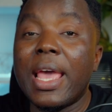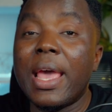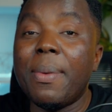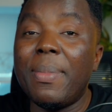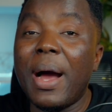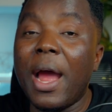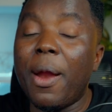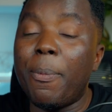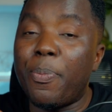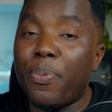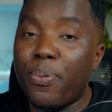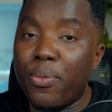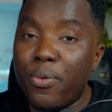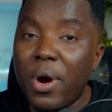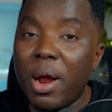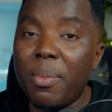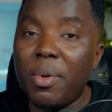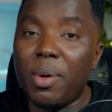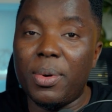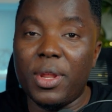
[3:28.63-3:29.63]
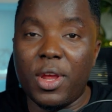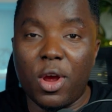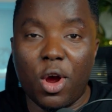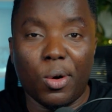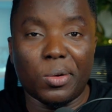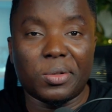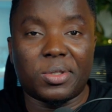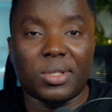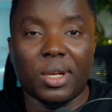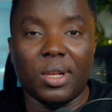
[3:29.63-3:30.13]
and might probably
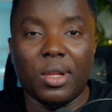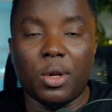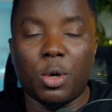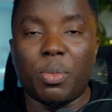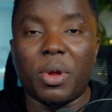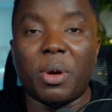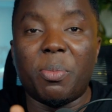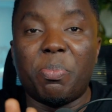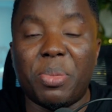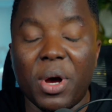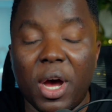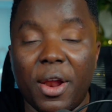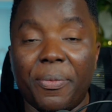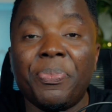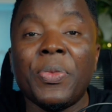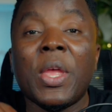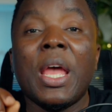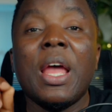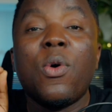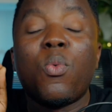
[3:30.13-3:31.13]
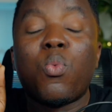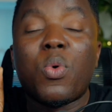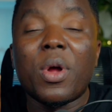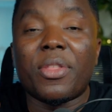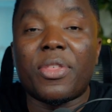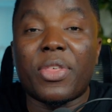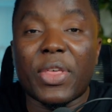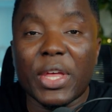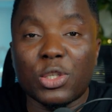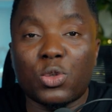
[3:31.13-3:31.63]
holds a little bit, but
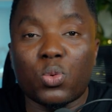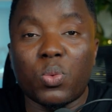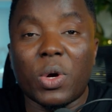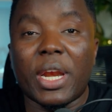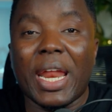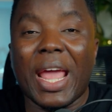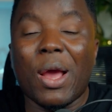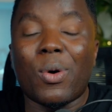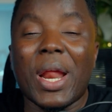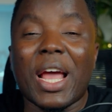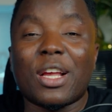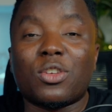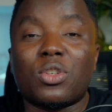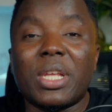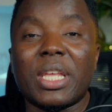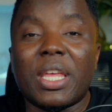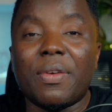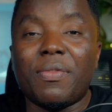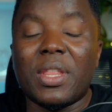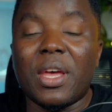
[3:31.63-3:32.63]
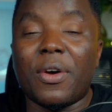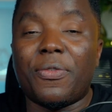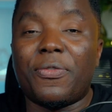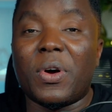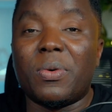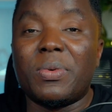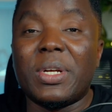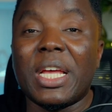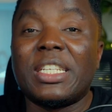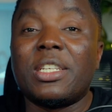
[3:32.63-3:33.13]
with this one, it would actually give you that
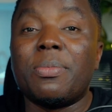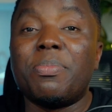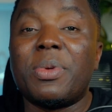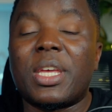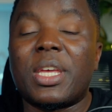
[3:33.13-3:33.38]
foundation